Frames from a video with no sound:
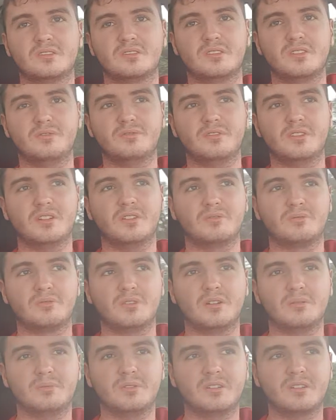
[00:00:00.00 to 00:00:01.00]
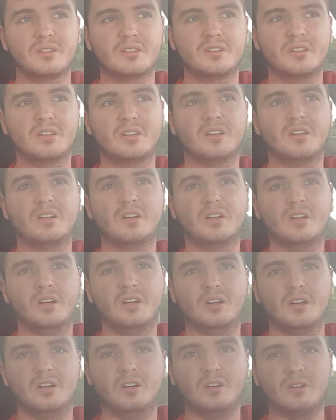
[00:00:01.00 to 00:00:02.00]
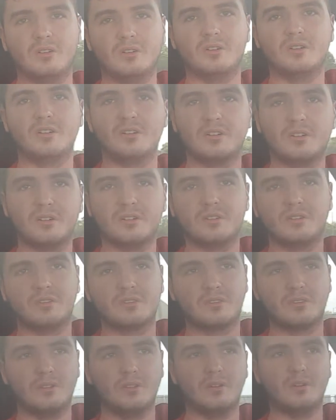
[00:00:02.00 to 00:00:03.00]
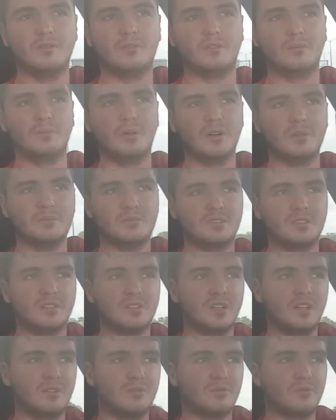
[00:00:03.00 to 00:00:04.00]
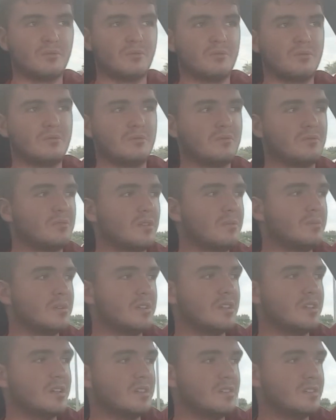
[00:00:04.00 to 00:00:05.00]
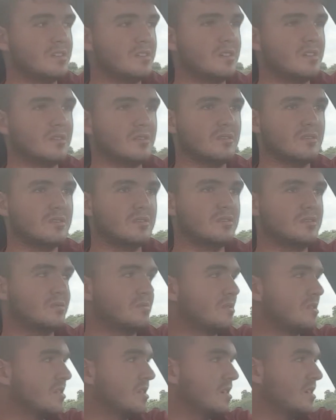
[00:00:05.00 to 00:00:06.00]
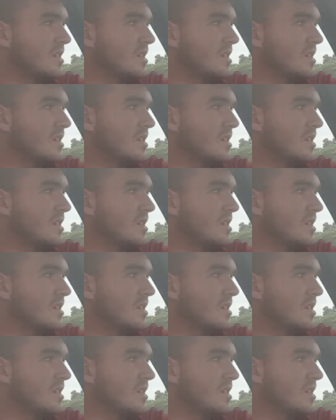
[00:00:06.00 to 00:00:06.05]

stuff without rubbing or go over bumps and not rub against it or something like